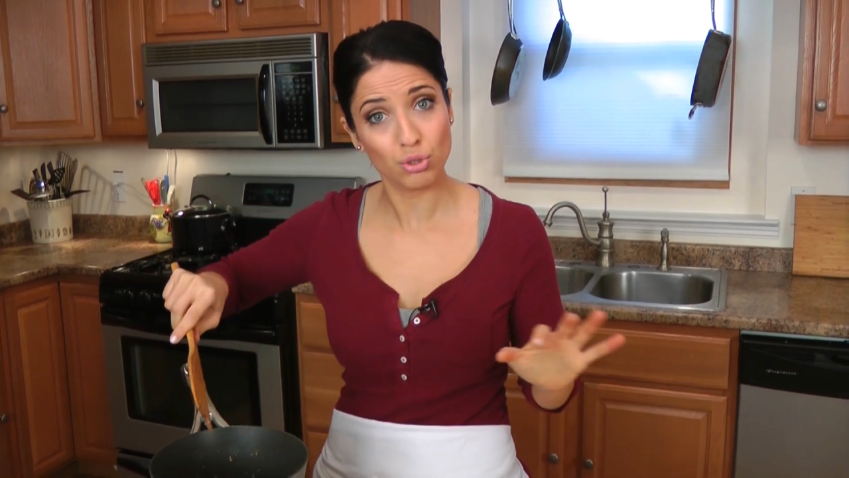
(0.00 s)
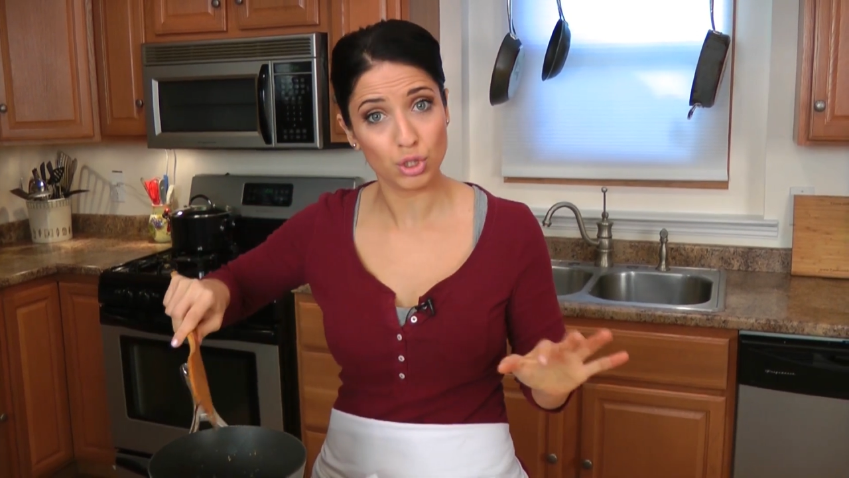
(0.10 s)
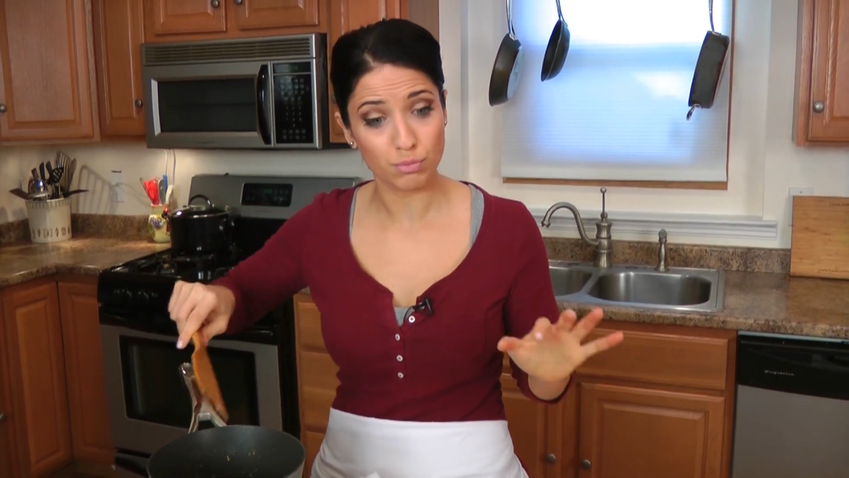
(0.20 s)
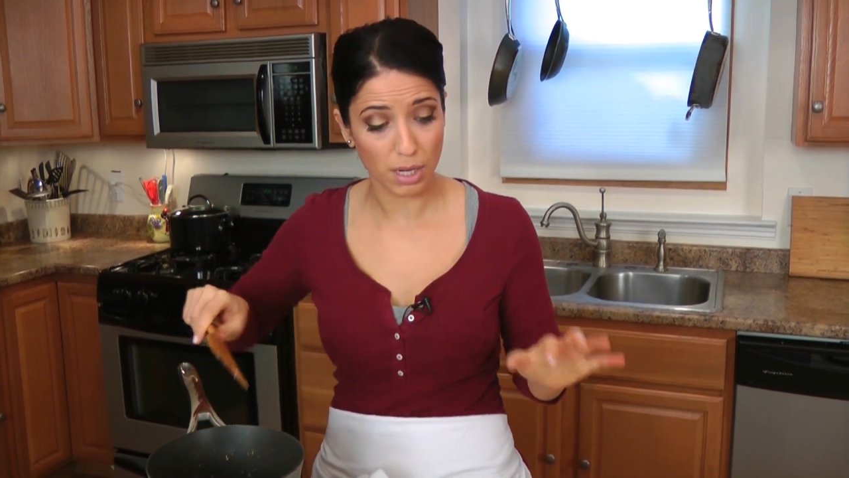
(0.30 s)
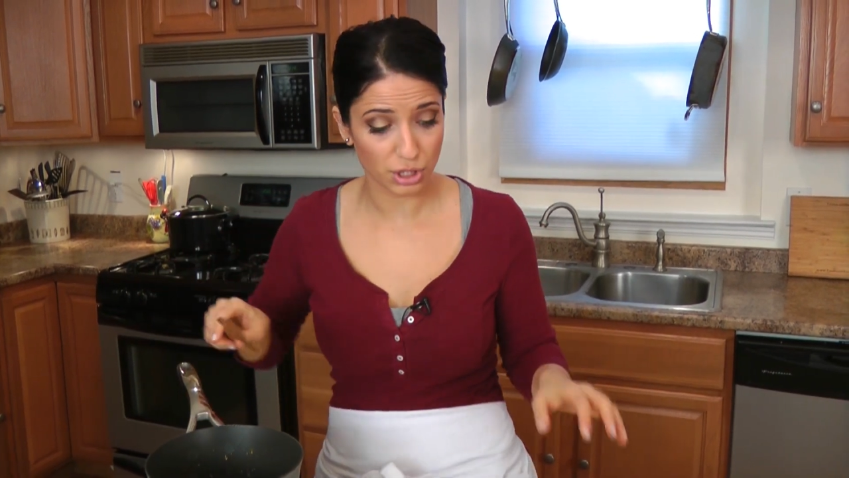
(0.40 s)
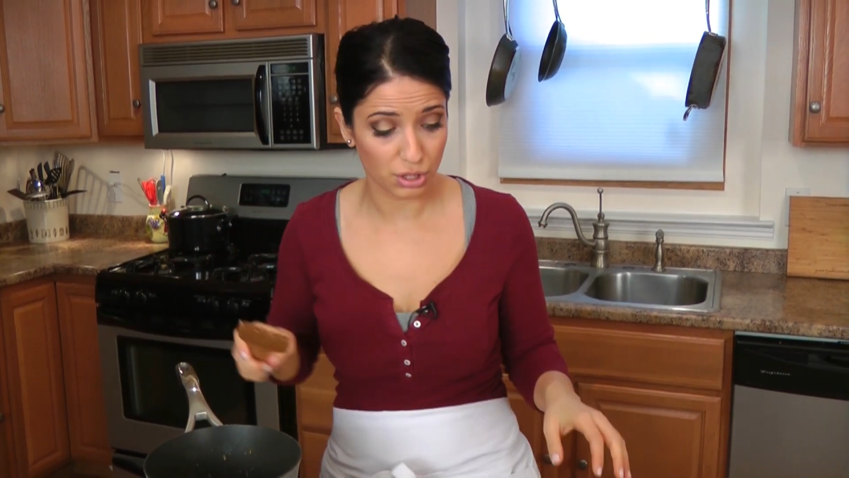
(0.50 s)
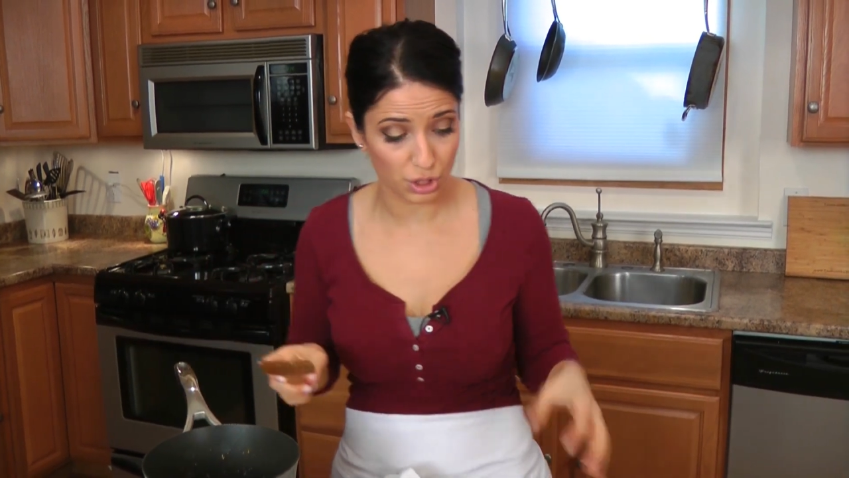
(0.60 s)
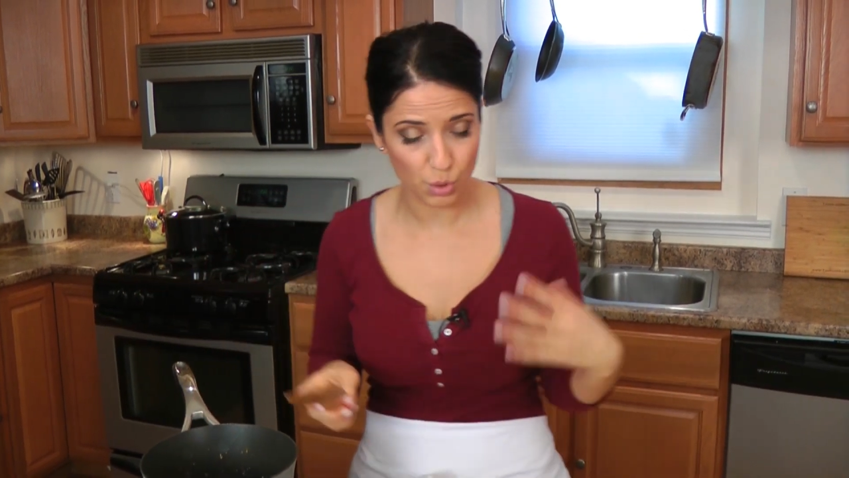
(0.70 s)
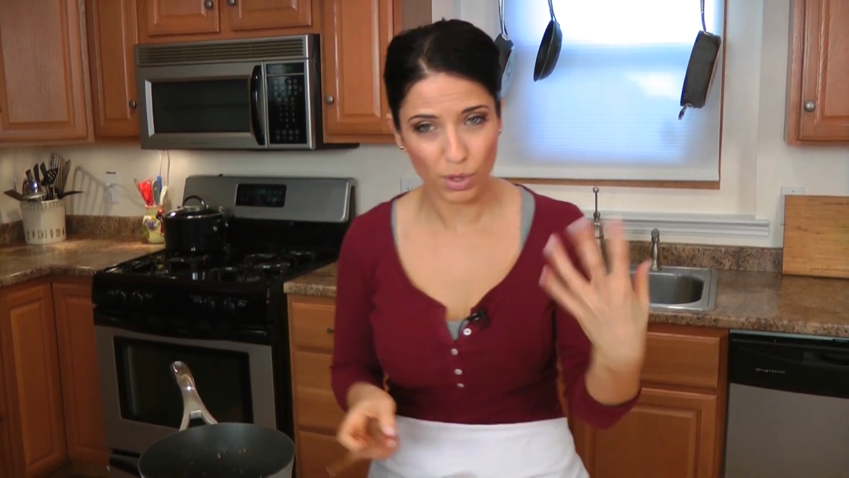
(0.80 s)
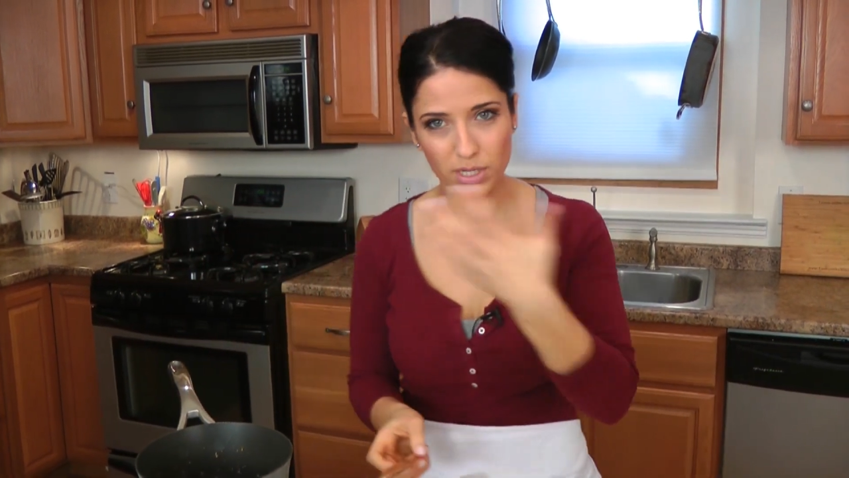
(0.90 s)
too much
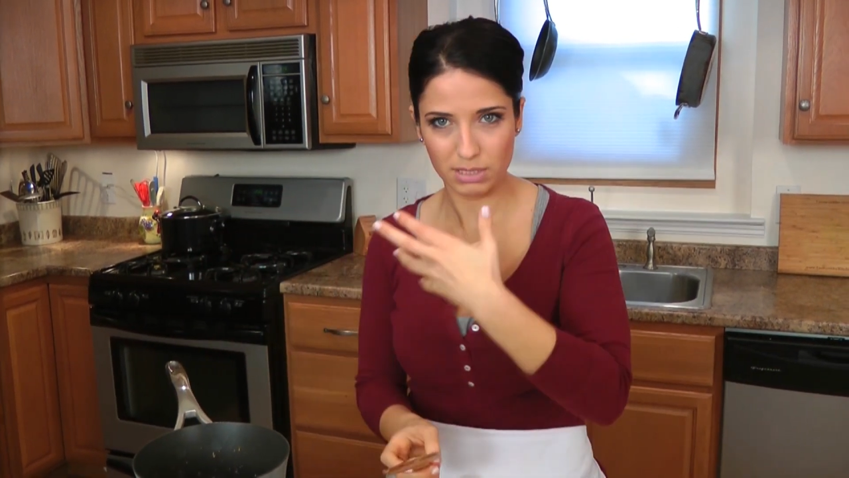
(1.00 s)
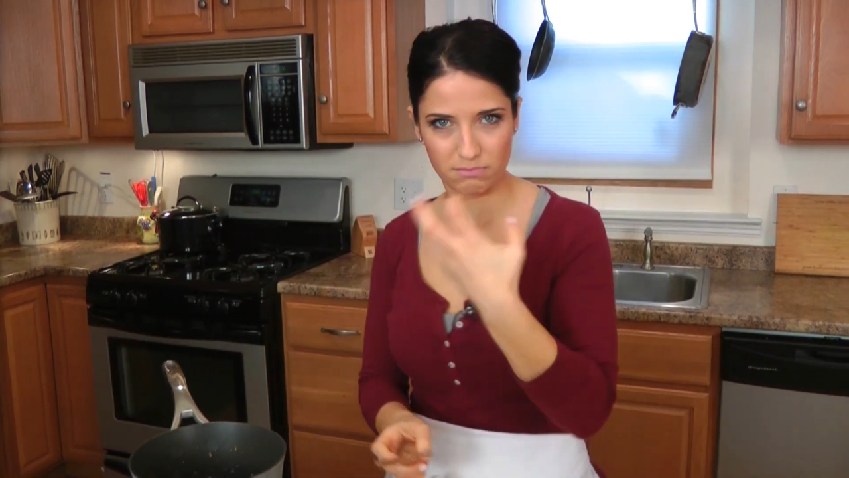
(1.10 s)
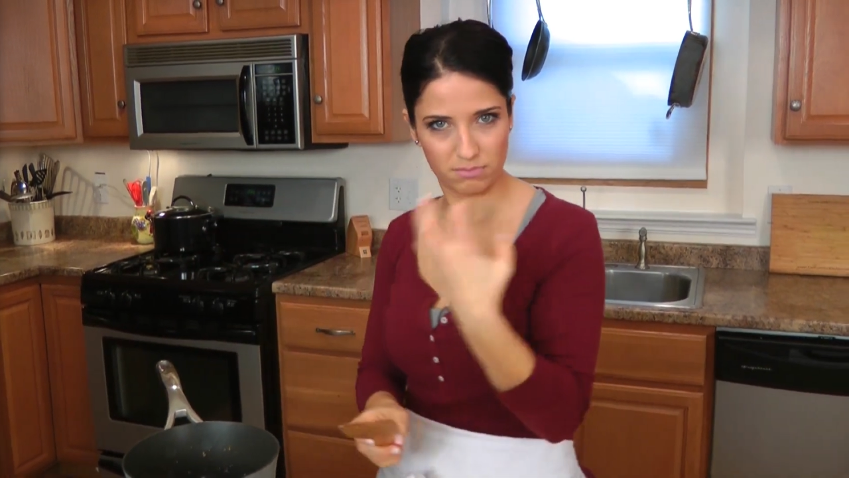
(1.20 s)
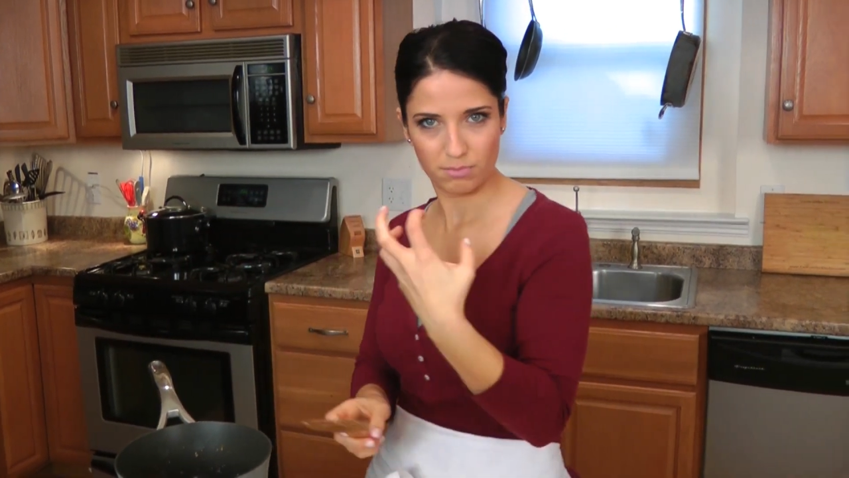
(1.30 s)
because you wanna